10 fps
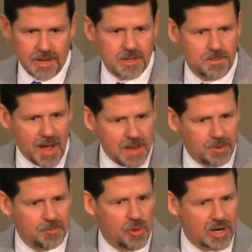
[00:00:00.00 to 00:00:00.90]
And the
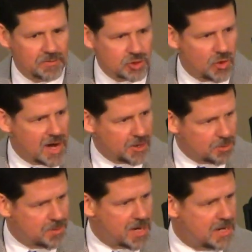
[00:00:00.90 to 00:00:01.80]
Bible point of training
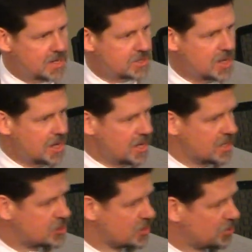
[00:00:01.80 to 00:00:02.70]
obedience
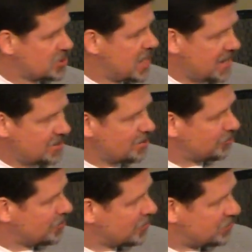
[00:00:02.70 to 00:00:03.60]
is to protect them
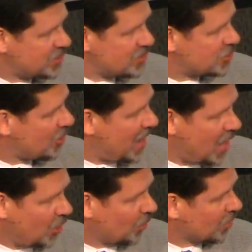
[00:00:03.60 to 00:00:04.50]
from the future
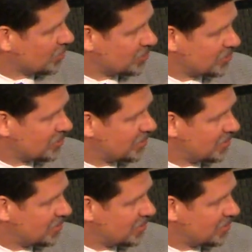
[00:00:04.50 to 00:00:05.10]
errors.